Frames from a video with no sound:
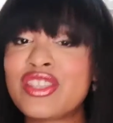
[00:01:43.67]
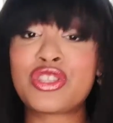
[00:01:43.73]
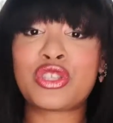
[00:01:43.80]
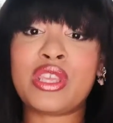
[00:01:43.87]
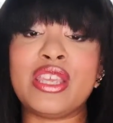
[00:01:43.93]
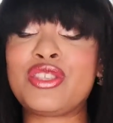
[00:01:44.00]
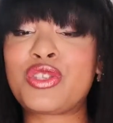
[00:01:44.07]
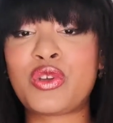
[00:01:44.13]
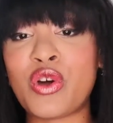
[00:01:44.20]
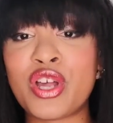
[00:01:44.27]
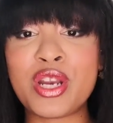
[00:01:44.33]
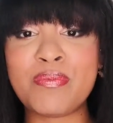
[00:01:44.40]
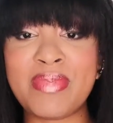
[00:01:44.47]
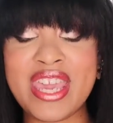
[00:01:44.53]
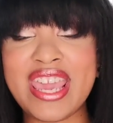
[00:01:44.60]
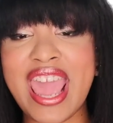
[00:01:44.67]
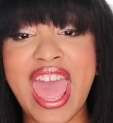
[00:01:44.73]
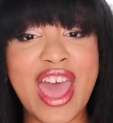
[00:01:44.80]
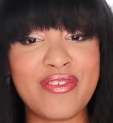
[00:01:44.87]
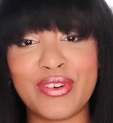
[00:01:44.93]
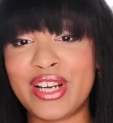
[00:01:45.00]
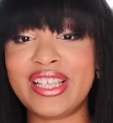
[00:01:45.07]
it's it's gonna be
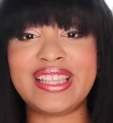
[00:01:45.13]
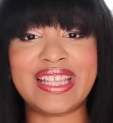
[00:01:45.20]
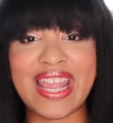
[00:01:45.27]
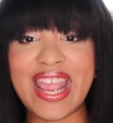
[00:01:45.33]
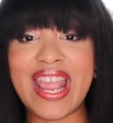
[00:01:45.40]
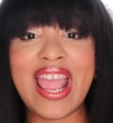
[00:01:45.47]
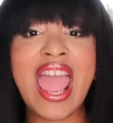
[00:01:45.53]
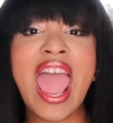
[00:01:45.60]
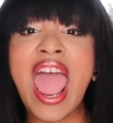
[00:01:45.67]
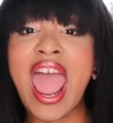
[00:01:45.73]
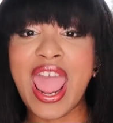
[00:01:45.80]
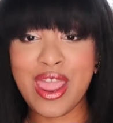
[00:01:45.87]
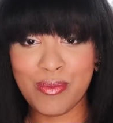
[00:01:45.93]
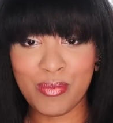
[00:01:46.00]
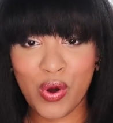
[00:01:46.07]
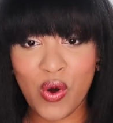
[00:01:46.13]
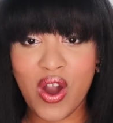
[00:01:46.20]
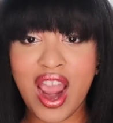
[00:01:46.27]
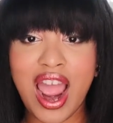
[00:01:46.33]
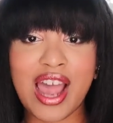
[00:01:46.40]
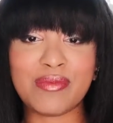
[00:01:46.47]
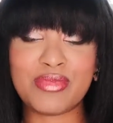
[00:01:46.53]
everything and
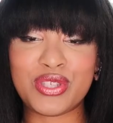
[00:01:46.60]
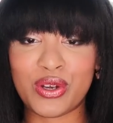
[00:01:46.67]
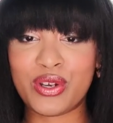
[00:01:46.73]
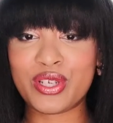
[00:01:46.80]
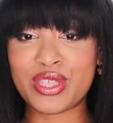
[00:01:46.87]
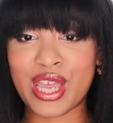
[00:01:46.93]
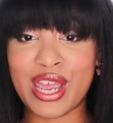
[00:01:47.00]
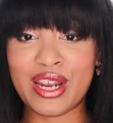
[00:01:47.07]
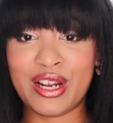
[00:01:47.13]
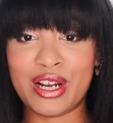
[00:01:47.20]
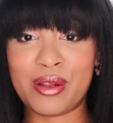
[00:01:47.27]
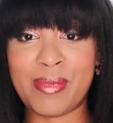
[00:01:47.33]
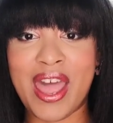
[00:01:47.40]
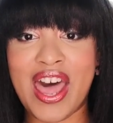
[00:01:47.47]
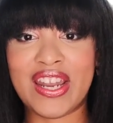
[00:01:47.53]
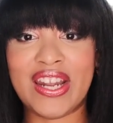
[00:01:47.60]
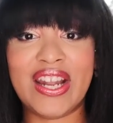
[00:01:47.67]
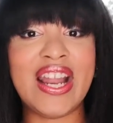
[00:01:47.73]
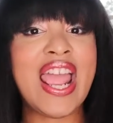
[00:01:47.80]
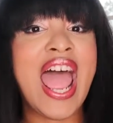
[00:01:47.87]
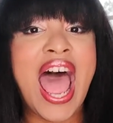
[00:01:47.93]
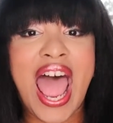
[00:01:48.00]
more i'm so excited about
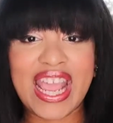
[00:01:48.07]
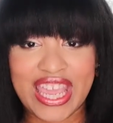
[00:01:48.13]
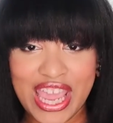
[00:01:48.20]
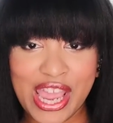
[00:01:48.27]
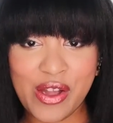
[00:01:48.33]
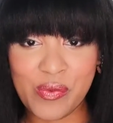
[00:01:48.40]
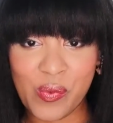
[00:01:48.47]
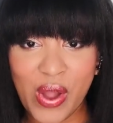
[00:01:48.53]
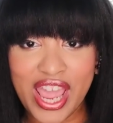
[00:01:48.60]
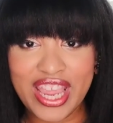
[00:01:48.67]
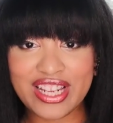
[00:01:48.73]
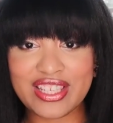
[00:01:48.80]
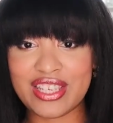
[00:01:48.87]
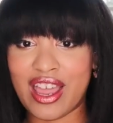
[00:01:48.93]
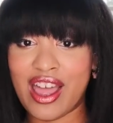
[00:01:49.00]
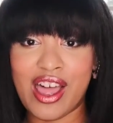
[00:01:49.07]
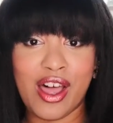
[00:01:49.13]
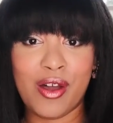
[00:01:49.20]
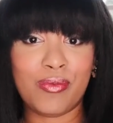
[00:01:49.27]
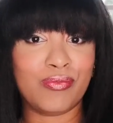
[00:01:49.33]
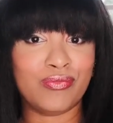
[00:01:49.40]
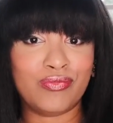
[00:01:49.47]
it i can't wait
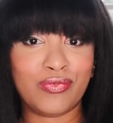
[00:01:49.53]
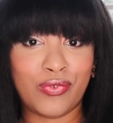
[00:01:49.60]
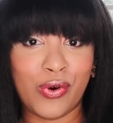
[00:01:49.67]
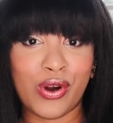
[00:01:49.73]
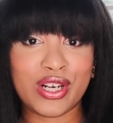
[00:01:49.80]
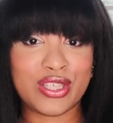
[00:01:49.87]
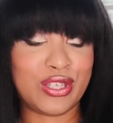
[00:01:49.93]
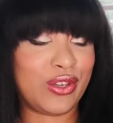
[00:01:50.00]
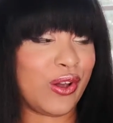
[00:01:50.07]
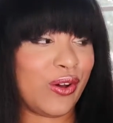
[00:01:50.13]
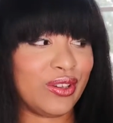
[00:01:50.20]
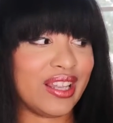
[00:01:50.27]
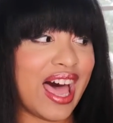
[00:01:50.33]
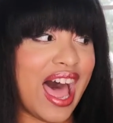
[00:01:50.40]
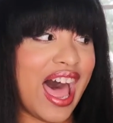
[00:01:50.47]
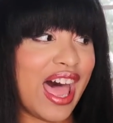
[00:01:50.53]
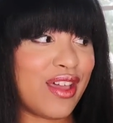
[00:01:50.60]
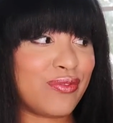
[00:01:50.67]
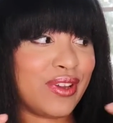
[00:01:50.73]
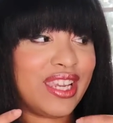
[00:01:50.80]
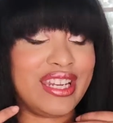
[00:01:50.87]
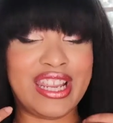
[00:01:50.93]
um, for it to go
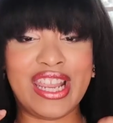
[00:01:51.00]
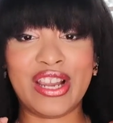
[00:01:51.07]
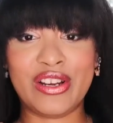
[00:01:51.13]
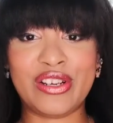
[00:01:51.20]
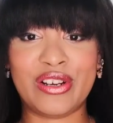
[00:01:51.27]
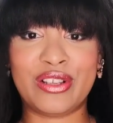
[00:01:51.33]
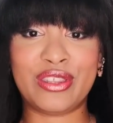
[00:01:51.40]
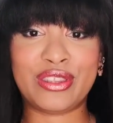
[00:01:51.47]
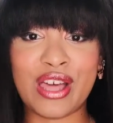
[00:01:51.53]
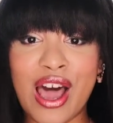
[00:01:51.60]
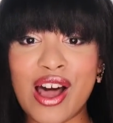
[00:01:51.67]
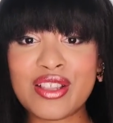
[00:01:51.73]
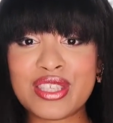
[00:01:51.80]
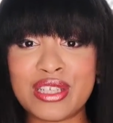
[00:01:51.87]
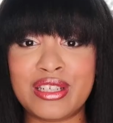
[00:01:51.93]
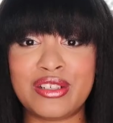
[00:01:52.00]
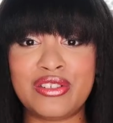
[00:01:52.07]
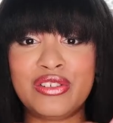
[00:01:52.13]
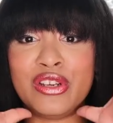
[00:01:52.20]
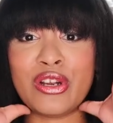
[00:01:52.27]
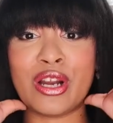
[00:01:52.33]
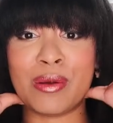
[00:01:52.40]
live and hear your thoughts
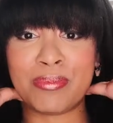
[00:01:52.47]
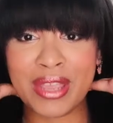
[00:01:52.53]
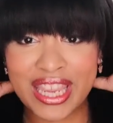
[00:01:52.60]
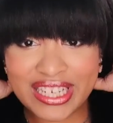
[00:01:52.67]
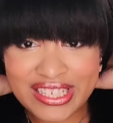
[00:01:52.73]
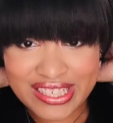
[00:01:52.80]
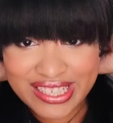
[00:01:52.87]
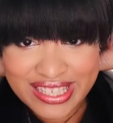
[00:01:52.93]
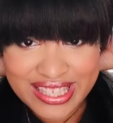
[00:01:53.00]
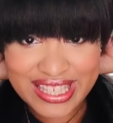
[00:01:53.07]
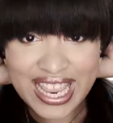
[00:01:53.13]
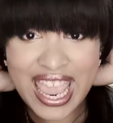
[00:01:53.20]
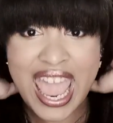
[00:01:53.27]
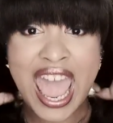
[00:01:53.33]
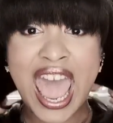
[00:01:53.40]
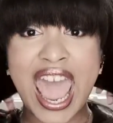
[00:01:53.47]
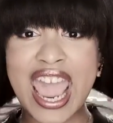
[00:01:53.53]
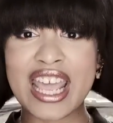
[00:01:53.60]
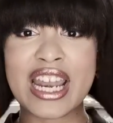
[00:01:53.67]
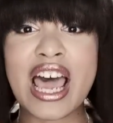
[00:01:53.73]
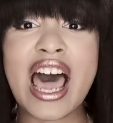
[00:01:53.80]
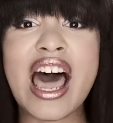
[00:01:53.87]
and your opinions
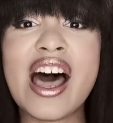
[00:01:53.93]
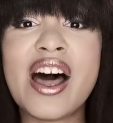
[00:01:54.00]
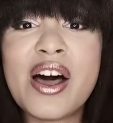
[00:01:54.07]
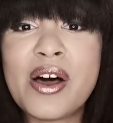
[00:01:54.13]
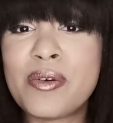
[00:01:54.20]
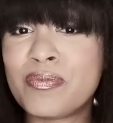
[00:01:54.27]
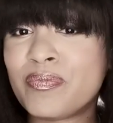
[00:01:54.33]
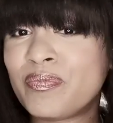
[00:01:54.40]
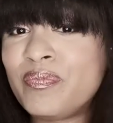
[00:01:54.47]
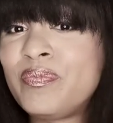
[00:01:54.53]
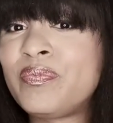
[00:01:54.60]
and um